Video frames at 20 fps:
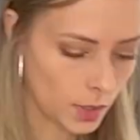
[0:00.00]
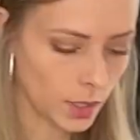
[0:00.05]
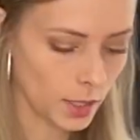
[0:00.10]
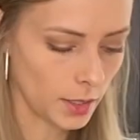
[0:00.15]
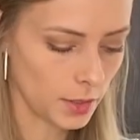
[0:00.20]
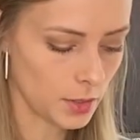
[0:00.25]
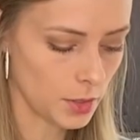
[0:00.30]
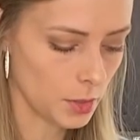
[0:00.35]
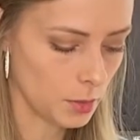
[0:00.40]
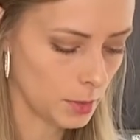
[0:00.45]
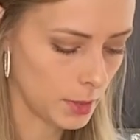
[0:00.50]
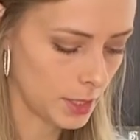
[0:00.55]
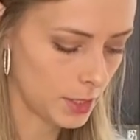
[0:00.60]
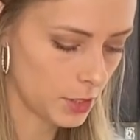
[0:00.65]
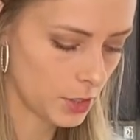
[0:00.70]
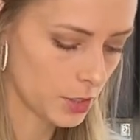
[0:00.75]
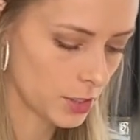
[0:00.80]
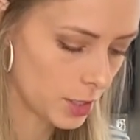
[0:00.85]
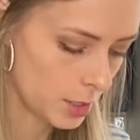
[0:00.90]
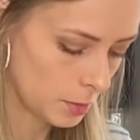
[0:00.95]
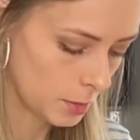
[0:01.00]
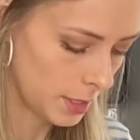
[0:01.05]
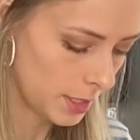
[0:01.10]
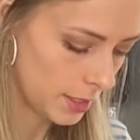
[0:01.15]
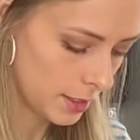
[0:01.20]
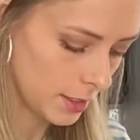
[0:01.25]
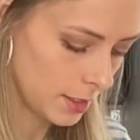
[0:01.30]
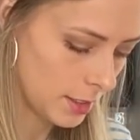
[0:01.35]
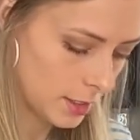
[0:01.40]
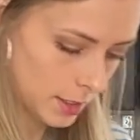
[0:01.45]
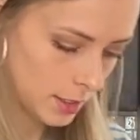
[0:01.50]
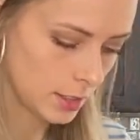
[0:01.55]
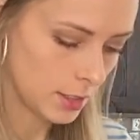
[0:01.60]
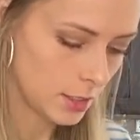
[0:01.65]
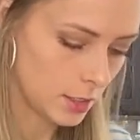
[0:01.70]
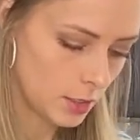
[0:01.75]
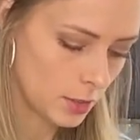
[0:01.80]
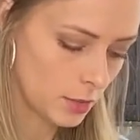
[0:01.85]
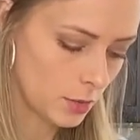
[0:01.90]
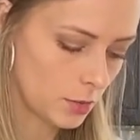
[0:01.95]
Okay, so mine's just gonna be
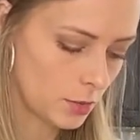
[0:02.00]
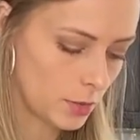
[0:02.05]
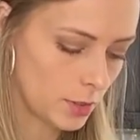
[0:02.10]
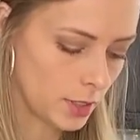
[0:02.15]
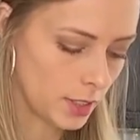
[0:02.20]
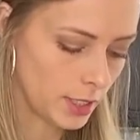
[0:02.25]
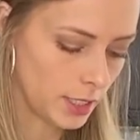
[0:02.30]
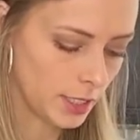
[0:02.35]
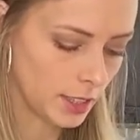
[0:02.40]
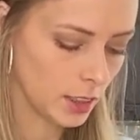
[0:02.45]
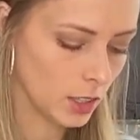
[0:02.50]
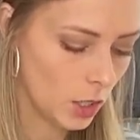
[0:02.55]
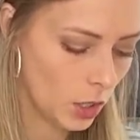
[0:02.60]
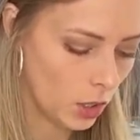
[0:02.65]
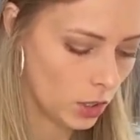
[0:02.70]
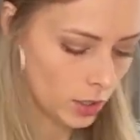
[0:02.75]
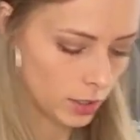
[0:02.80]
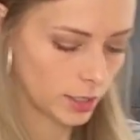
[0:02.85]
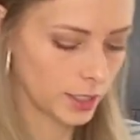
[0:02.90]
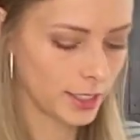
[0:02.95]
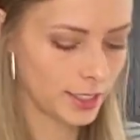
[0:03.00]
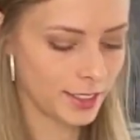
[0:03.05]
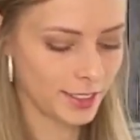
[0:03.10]
really long.